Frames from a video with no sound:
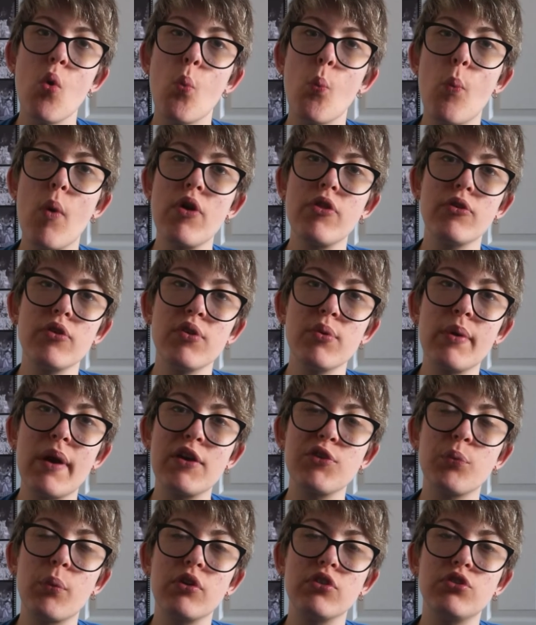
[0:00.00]
Whether you
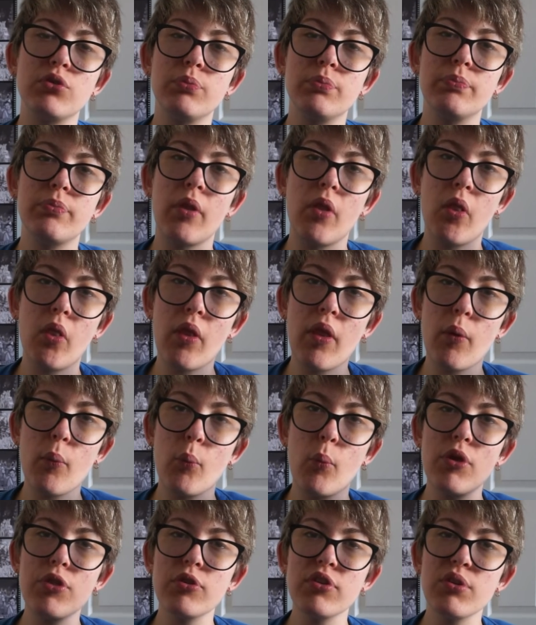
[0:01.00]
guys want to,
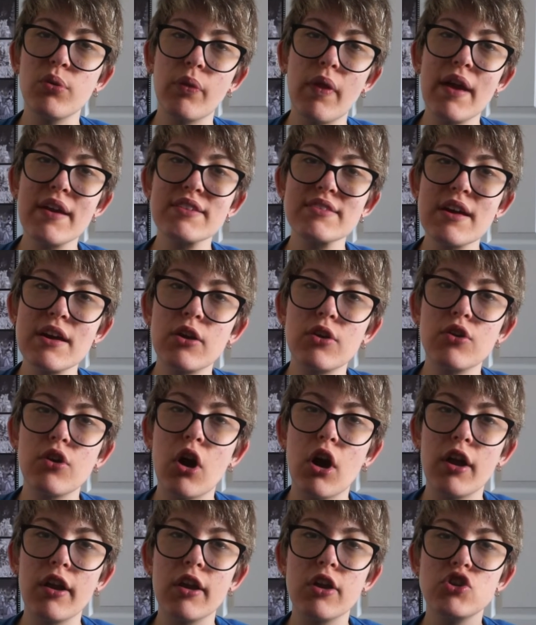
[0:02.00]
whether you like that or
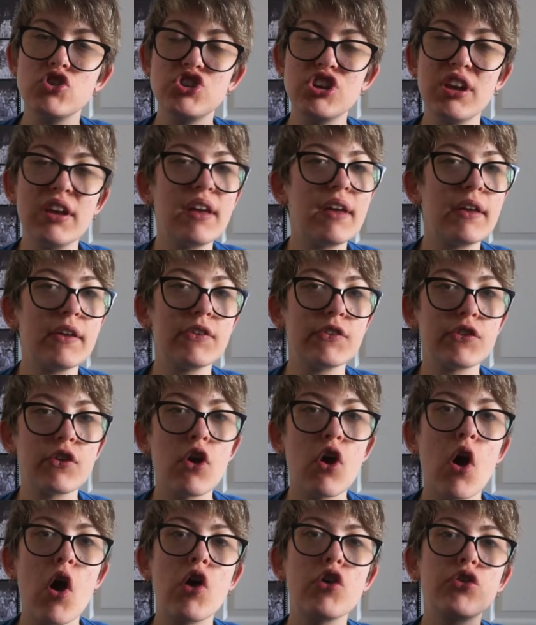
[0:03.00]
not, she is.
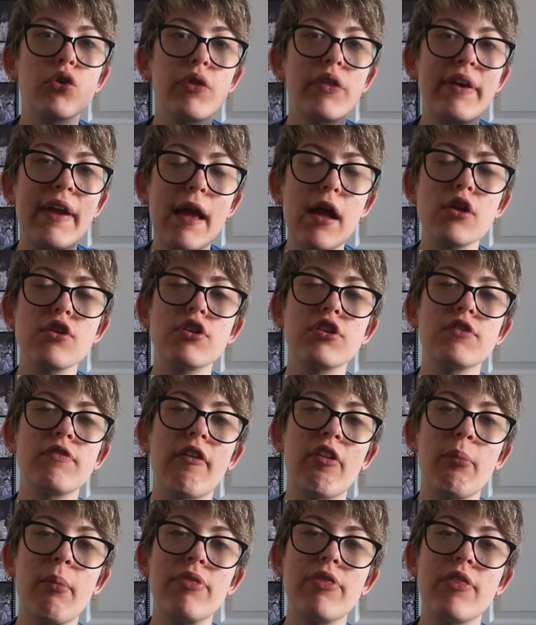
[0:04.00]
So the character
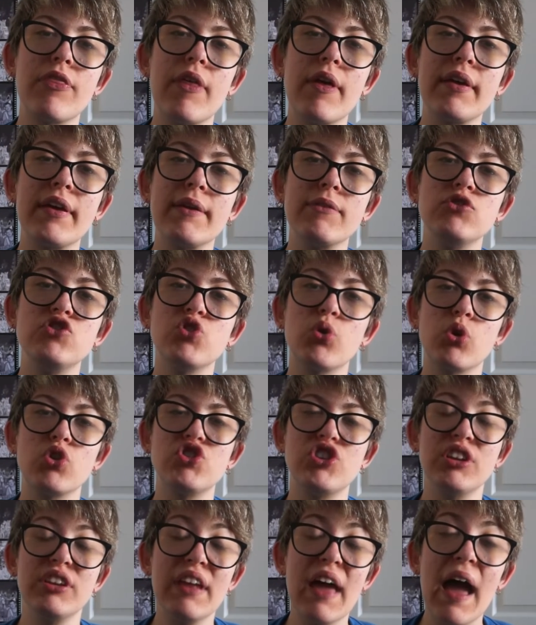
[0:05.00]
development that they give
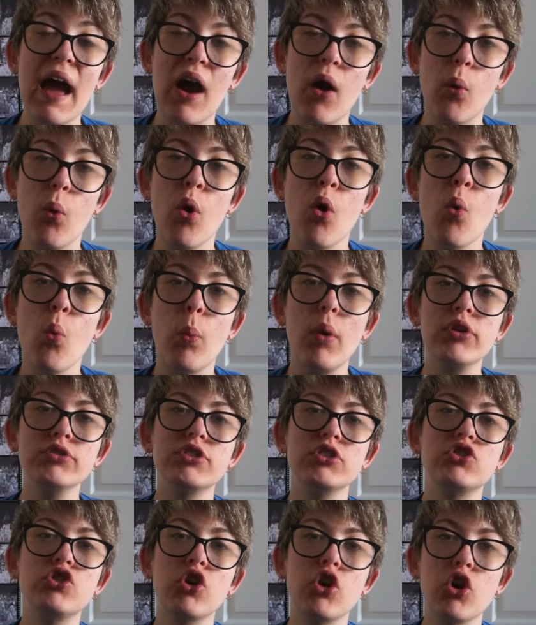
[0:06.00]
Georgie now will
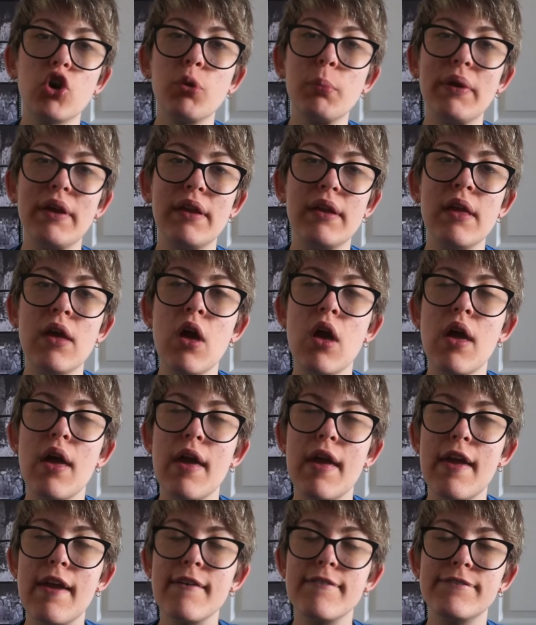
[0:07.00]
determine
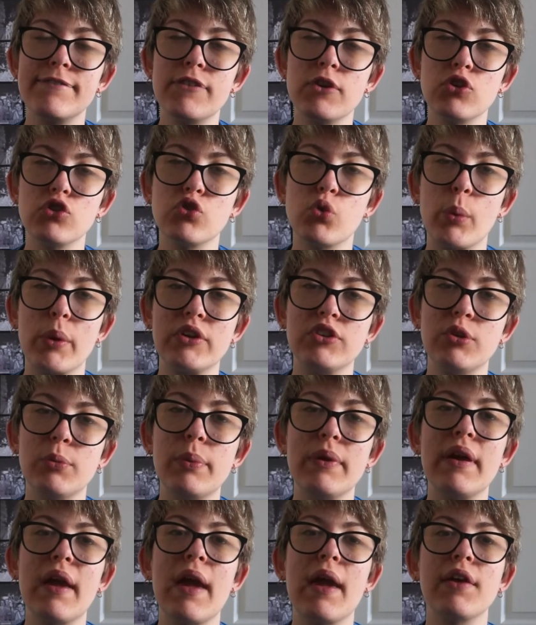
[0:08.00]
if there's going to
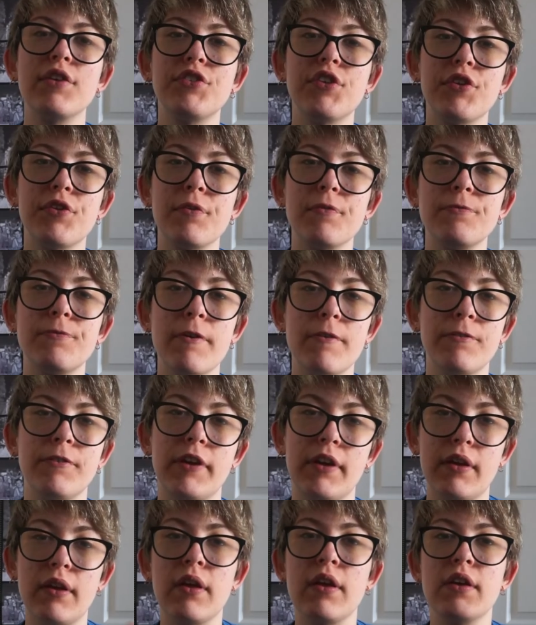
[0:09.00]
be a season
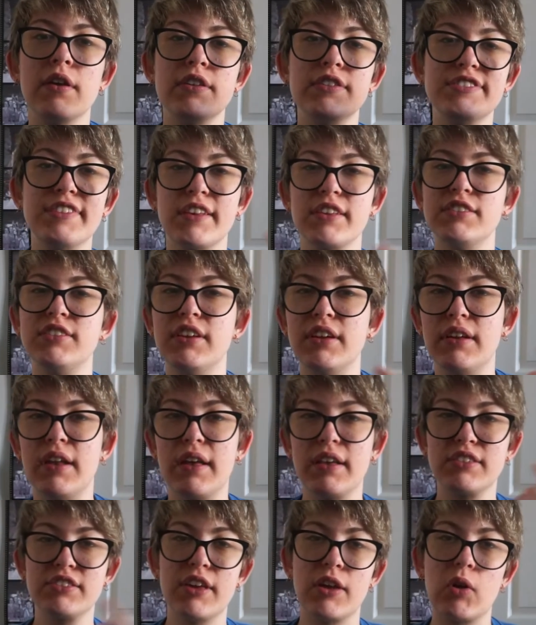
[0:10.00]
15, 16,
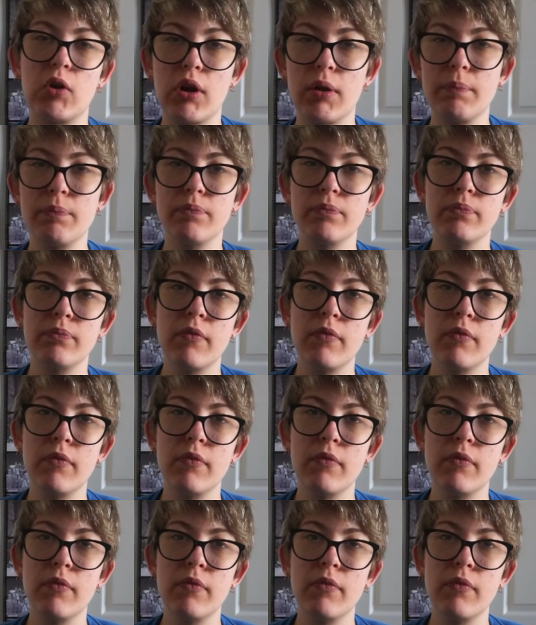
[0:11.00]
etc.